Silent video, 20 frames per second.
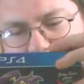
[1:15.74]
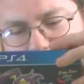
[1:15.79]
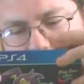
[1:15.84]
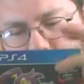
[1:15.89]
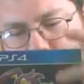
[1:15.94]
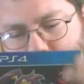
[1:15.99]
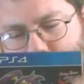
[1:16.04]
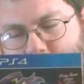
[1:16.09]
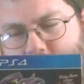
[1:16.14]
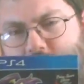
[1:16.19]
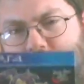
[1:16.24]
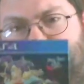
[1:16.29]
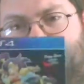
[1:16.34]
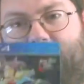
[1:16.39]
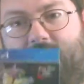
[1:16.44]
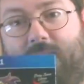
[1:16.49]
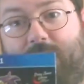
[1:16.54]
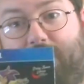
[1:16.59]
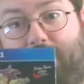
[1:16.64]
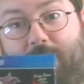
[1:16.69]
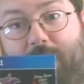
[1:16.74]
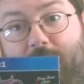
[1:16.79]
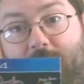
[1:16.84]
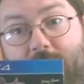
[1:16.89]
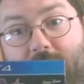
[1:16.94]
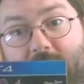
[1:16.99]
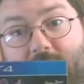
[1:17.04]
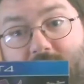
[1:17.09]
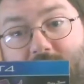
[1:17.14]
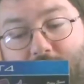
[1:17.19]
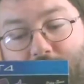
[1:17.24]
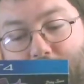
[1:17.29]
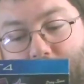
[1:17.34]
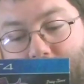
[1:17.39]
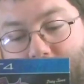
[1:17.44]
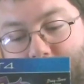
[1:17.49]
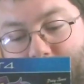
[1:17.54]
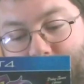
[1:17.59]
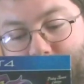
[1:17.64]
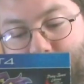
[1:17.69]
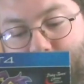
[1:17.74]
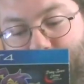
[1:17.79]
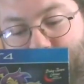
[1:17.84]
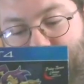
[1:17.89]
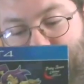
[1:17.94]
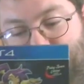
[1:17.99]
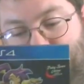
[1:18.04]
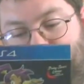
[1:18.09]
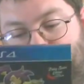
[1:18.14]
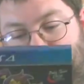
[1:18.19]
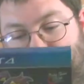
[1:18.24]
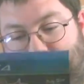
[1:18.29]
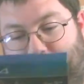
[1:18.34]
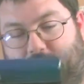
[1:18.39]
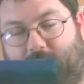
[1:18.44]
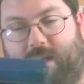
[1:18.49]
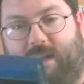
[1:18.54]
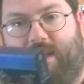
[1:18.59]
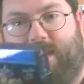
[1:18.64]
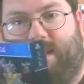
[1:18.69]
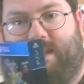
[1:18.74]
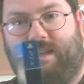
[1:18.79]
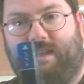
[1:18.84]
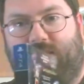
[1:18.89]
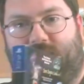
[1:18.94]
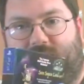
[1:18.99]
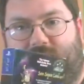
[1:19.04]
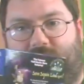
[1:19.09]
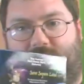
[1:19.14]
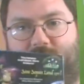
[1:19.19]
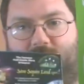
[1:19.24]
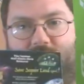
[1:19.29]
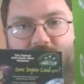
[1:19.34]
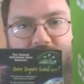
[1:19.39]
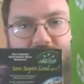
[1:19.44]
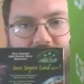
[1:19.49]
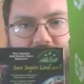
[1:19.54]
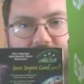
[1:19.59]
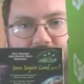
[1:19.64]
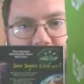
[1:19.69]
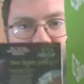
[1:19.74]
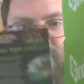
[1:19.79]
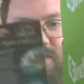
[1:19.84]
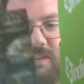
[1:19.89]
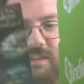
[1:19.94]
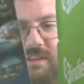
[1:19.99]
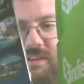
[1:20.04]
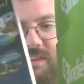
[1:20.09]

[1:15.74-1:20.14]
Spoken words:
But you do get a very nice box versus the plain edition, which is, of course, just